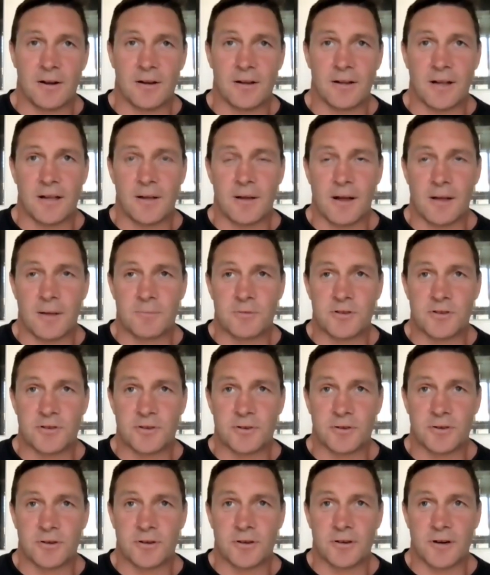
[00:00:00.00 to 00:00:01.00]
Look, I'm
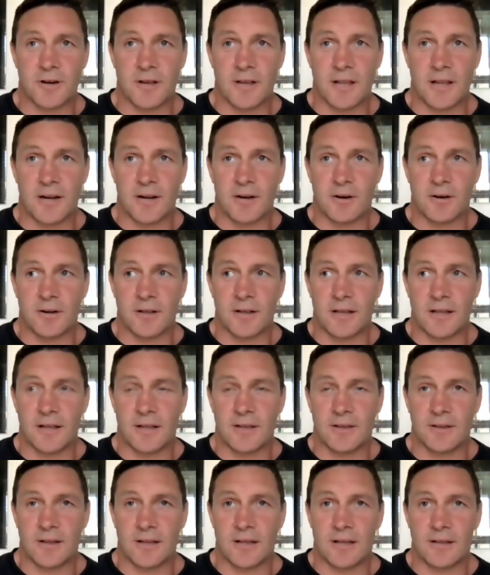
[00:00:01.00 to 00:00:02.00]
sure, you know,
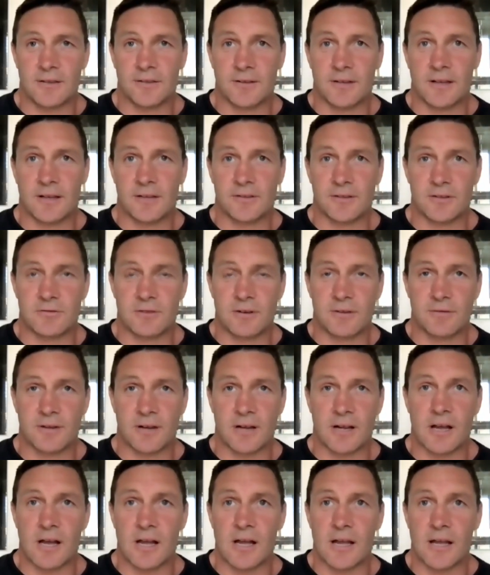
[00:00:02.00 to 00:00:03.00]
he's a
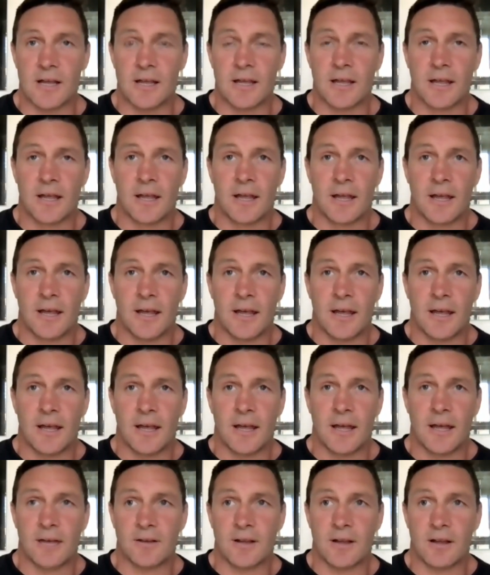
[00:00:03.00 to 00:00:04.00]
driven guy,
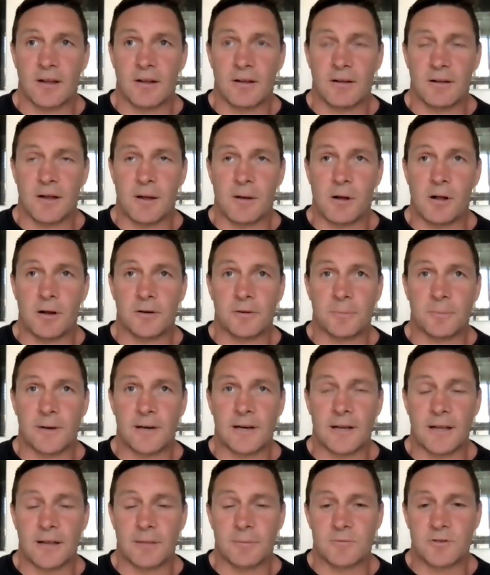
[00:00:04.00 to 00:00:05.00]
and
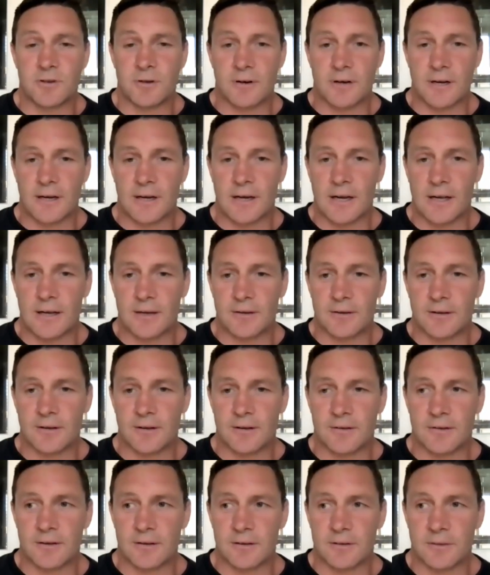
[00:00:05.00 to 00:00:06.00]
ultimately I'm sure he'd like
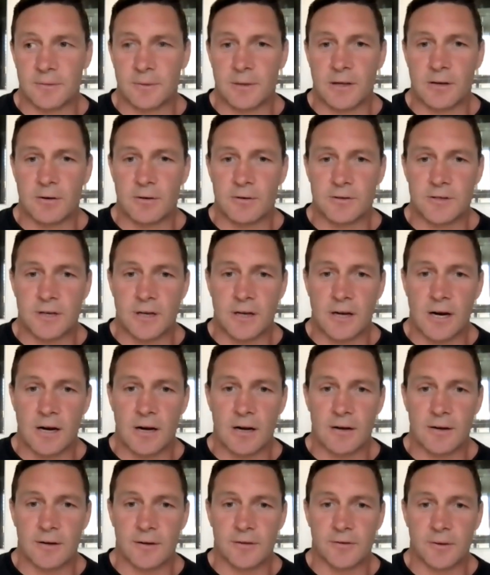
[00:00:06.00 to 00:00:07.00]
to be coaching
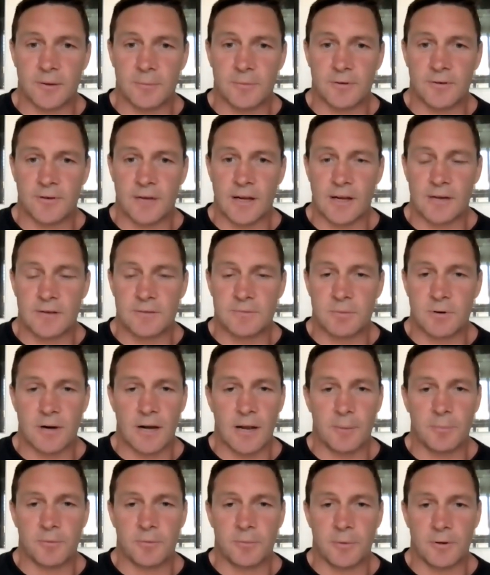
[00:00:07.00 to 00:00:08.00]
Ireland at some stage,
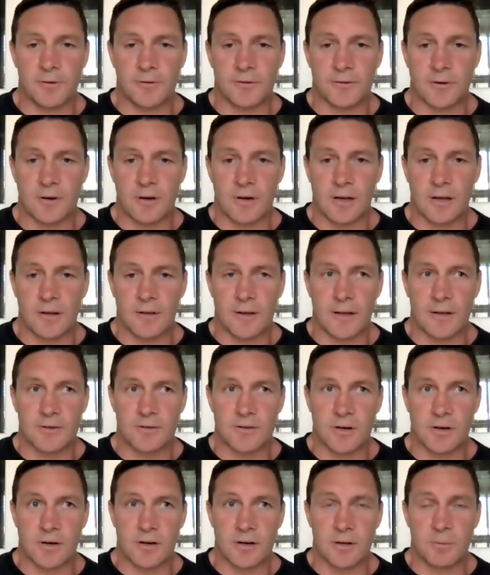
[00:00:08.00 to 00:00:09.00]
perhaps Munster on that
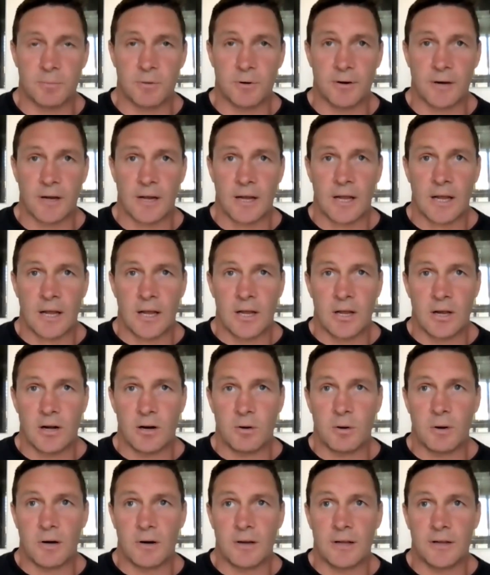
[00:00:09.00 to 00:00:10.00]
journey. But, you know,
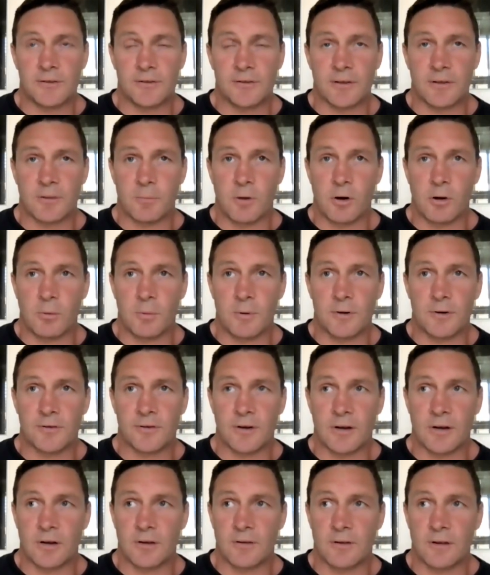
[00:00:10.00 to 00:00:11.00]
where he is at the moment,
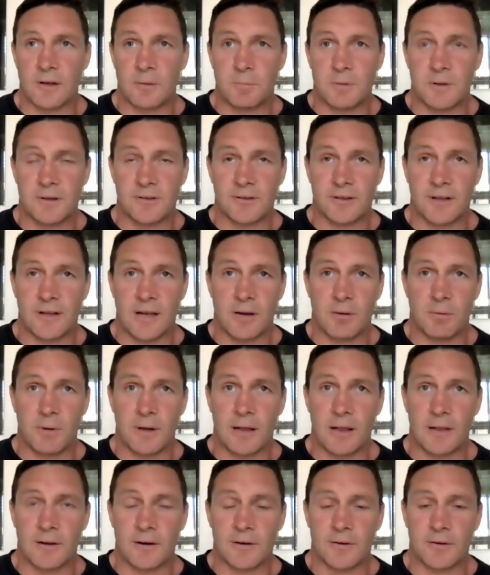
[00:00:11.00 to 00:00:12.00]
you know, we see how
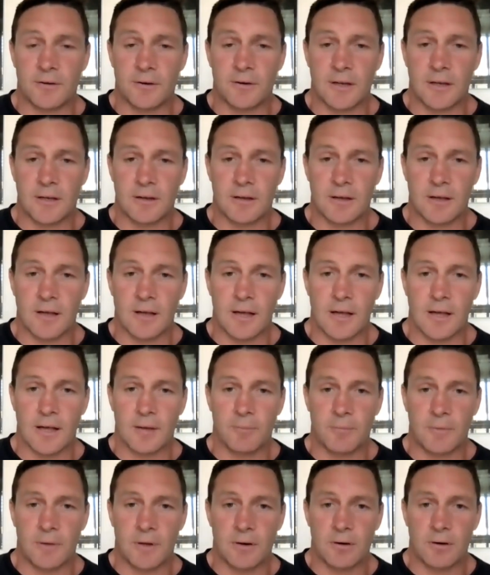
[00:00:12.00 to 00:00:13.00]
well they're doing
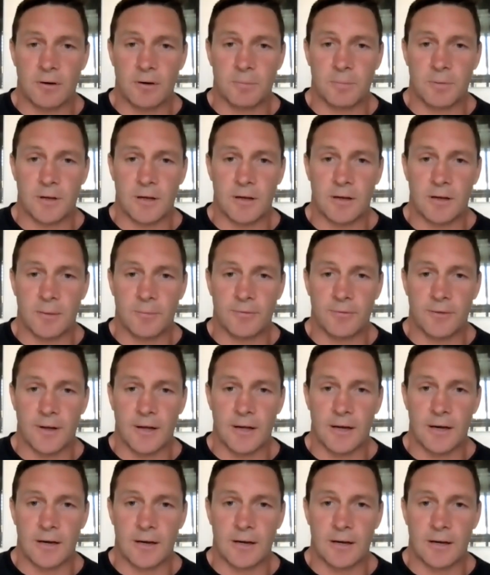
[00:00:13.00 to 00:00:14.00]
in European Cup
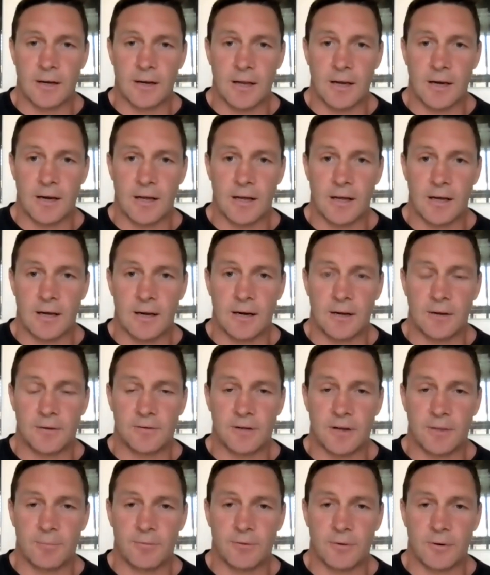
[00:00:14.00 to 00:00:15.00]
final and now
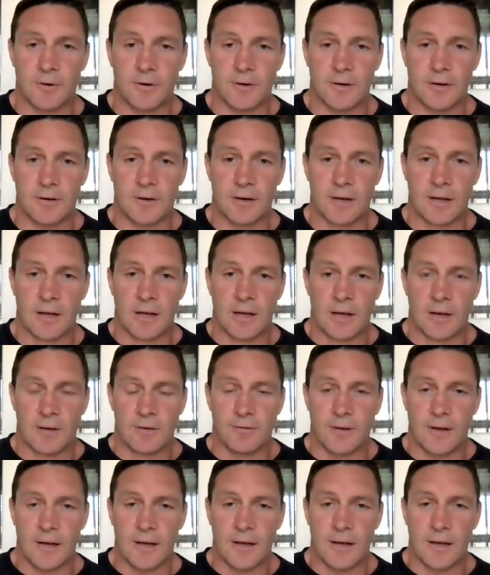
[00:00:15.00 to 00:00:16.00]
top 14
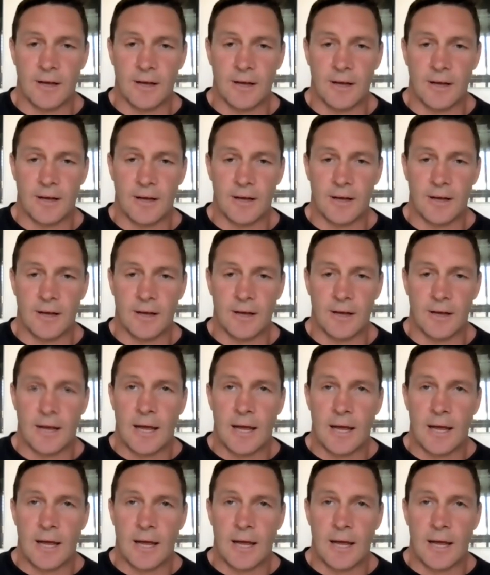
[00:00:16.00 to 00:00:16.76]
final as well.